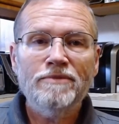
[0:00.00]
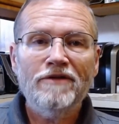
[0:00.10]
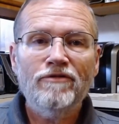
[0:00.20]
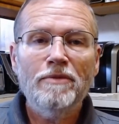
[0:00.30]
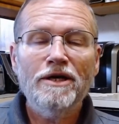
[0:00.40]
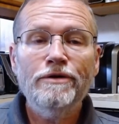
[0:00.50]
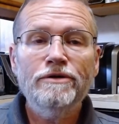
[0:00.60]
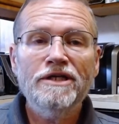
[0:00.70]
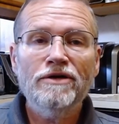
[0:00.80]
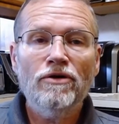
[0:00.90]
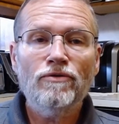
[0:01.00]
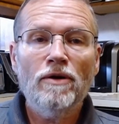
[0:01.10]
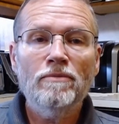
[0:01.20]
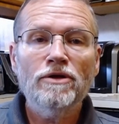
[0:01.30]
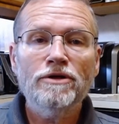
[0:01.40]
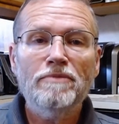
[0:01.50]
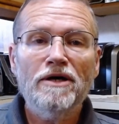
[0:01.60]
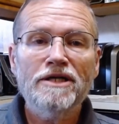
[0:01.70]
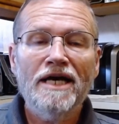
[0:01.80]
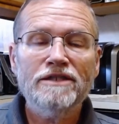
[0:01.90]
to everybody who's here on Rumble on the
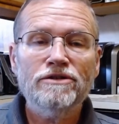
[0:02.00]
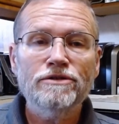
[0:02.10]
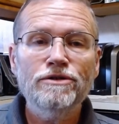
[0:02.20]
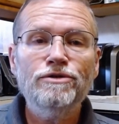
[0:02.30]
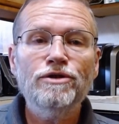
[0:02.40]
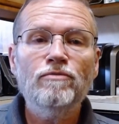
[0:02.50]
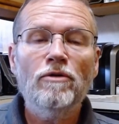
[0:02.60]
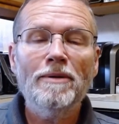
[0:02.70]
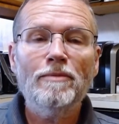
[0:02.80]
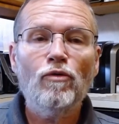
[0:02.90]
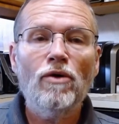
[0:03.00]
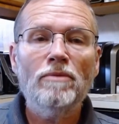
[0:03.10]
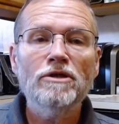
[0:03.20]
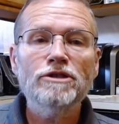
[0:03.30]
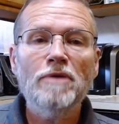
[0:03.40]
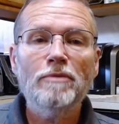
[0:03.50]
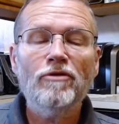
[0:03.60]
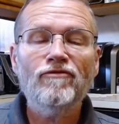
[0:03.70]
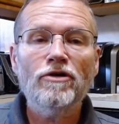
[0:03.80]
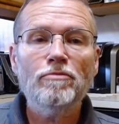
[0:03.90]
podcast on YouTube. Remember, Rumble is my
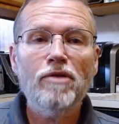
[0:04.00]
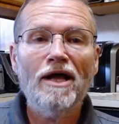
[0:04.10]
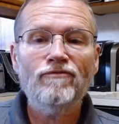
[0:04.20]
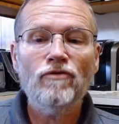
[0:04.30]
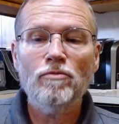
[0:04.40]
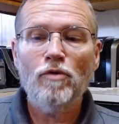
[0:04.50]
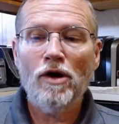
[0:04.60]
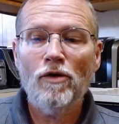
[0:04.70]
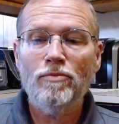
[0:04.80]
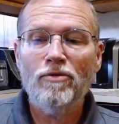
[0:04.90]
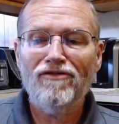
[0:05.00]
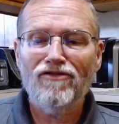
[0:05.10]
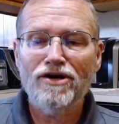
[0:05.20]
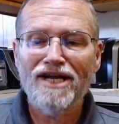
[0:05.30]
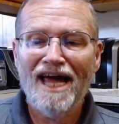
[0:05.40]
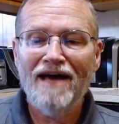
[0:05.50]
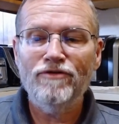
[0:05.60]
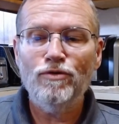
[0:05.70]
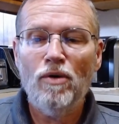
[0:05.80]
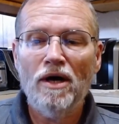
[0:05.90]
preferred platform where I would prefer to have
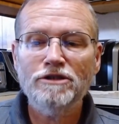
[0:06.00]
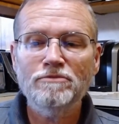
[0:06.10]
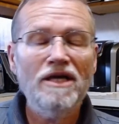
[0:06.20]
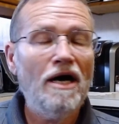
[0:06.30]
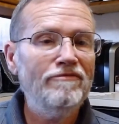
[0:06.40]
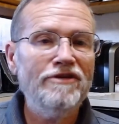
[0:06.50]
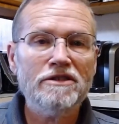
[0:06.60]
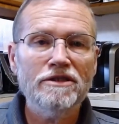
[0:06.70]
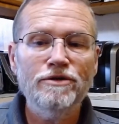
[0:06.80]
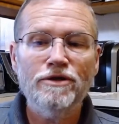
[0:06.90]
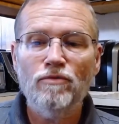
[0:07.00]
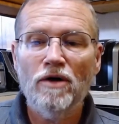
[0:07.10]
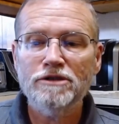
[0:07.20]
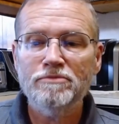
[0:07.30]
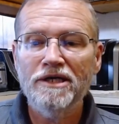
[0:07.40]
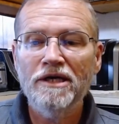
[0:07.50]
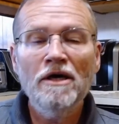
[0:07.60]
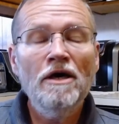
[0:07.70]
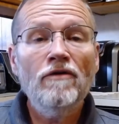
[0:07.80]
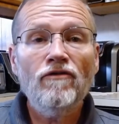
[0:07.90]
you watch me. Obviously, you can watch me
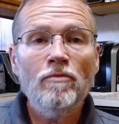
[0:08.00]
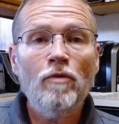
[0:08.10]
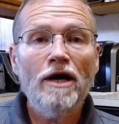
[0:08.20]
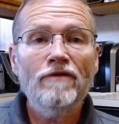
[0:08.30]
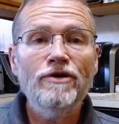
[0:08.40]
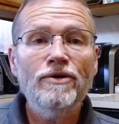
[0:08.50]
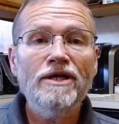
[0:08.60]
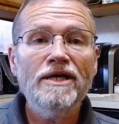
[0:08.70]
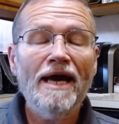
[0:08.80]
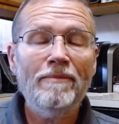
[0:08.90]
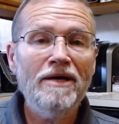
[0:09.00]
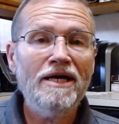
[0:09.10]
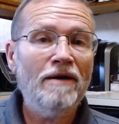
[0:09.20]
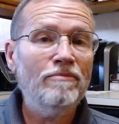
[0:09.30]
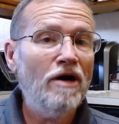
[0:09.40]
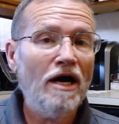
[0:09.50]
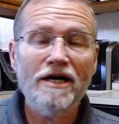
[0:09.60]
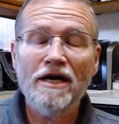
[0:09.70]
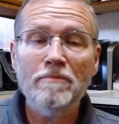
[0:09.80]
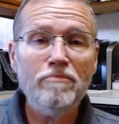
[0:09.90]
from wherever you can get me, and I'm not
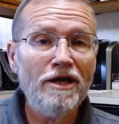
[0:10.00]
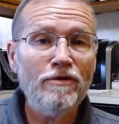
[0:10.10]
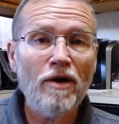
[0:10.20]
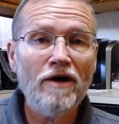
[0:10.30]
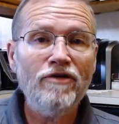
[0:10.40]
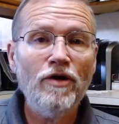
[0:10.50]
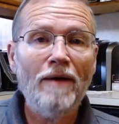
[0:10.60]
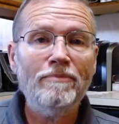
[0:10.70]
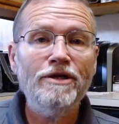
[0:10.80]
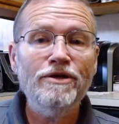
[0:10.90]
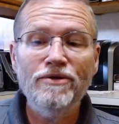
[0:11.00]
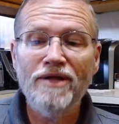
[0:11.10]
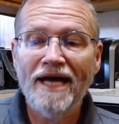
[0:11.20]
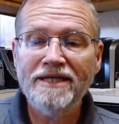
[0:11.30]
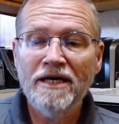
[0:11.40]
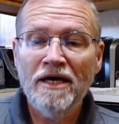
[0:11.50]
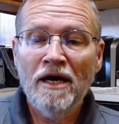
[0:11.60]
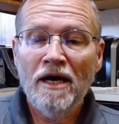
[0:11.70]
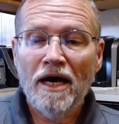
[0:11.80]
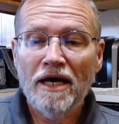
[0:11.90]
going to complain wherever you happen to do that.
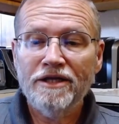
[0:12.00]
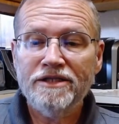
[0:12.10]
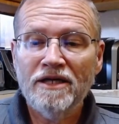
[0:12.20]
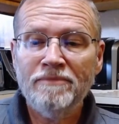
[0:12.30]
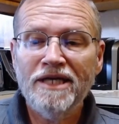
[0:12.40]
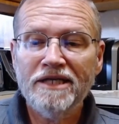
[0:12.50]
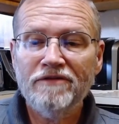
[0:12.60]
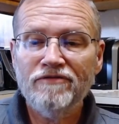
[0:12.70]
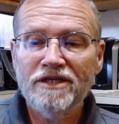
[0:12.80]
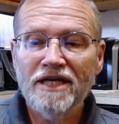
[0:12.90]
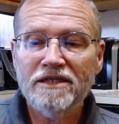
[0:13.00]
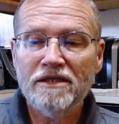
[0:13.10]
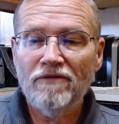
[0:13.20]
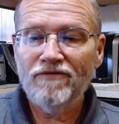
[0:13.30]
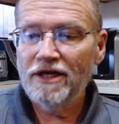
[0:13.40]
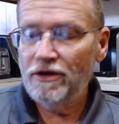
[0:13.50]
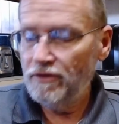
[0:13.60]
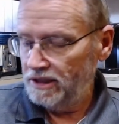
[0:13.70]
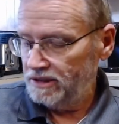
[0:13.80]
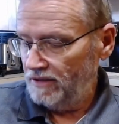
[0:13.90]
Uh, the subject of today's little video
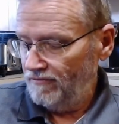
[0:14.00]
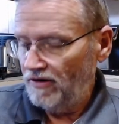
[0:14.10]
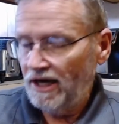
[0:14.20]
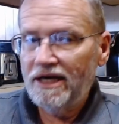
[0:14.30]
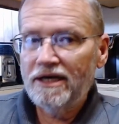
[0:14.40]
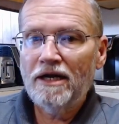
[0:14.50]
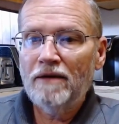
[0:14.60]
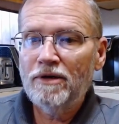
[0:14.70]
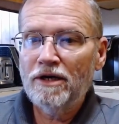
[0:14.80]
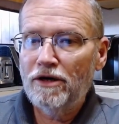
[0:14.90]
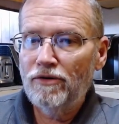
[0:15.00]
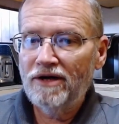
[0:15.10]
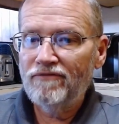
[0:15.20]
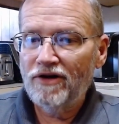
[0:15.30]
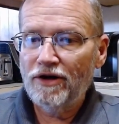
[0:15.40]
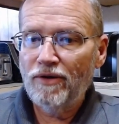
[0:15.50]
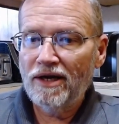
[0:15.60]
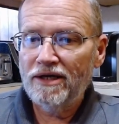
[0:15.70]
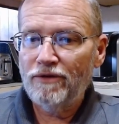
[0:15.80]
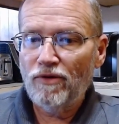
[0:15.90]
is invited, and I'm going to go ahead very
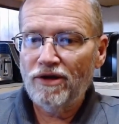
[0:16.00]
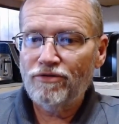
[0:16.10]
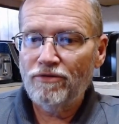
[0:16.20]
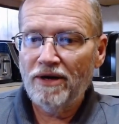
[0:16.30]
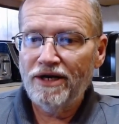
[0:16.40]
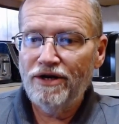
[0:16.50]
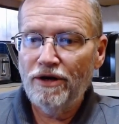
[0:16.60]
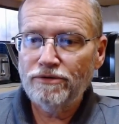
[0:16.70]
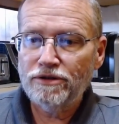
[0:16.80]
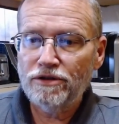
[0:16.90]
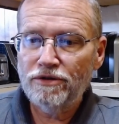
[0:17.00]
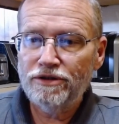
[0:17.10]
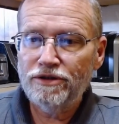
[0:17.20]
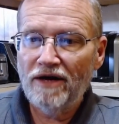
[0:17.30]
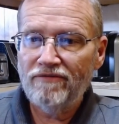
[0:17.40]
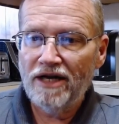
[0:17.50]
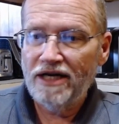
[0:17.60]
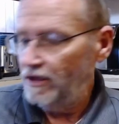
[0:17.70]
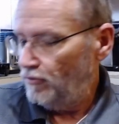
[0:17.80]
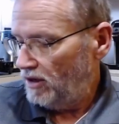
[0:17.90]
quickly and run through my notes so that you have an
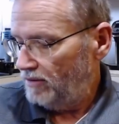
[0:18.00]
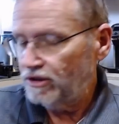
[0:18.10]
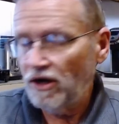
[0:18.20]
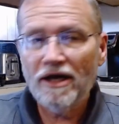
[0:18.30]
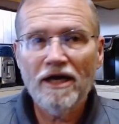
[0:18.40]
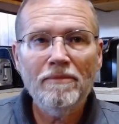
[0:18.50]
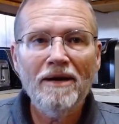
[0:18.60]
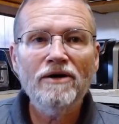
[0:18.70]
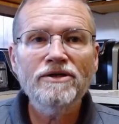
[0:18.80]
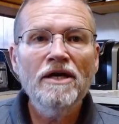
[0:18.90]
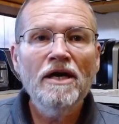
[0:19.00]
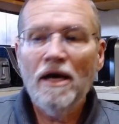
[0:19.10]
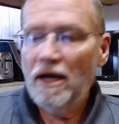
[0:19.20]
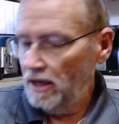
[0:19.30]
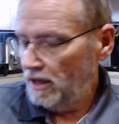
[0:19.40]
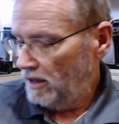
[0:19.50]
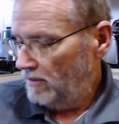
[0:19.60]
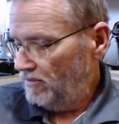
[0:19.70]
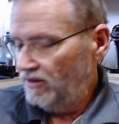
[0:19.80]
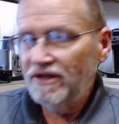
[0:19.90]
idea what I'm talking about.
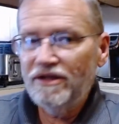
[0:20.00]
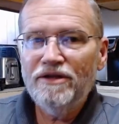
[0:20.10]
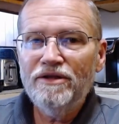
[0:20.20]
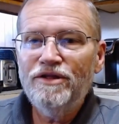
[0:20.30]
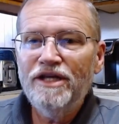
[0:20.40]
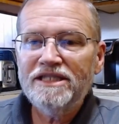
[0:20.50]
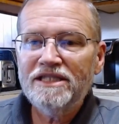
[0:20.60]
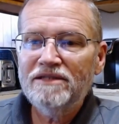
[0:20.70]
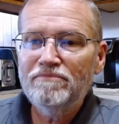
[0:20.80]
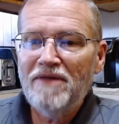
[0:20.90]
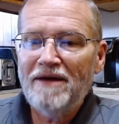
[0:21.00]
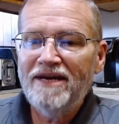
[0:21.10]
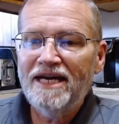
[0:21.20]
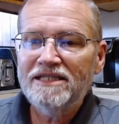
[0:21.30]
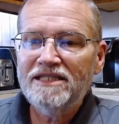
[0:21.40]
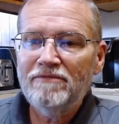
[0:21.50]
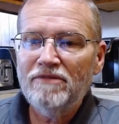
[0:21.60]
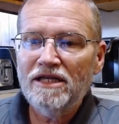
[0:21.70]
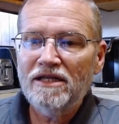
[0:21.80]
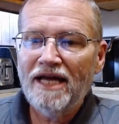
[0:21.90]
Um, this is maybe going to seem
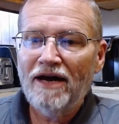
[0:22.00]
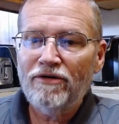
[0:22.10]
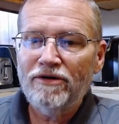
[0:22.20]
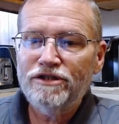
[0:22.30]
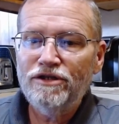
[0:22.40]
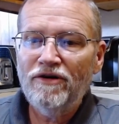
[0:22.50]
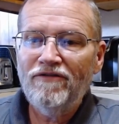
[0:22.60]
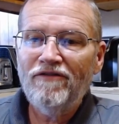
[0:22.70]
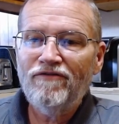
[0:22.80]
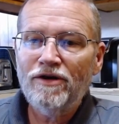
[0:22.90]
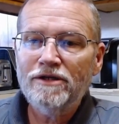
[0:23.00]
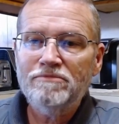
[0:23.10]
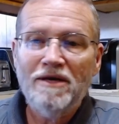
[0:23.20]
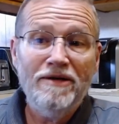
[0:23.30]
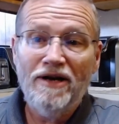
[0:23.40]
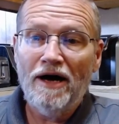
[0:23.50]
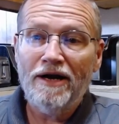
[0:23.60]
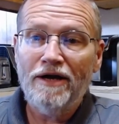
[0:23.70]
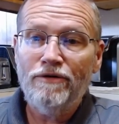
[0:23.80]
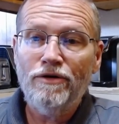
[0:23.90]
a little counterintuitive at first, maybe not.
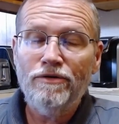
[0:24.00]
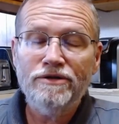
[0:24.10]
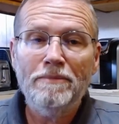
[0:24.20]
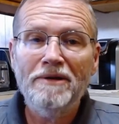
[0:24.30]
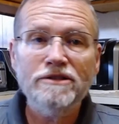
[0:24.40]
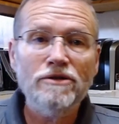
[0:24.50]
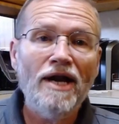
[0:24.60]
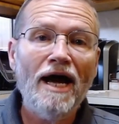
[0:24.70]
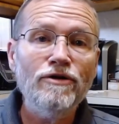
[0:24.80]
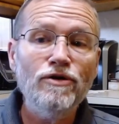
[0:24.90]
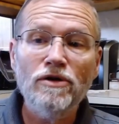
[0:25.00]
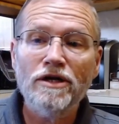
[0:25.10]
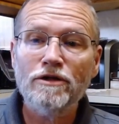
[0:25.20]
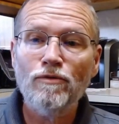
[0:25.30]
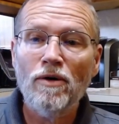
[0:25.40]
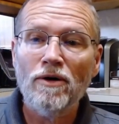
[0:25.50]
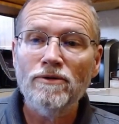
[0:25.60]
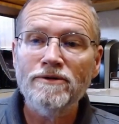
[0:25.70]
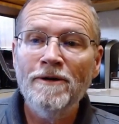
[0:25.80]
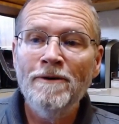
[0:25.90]
I don't know. It depends on how you look at the world.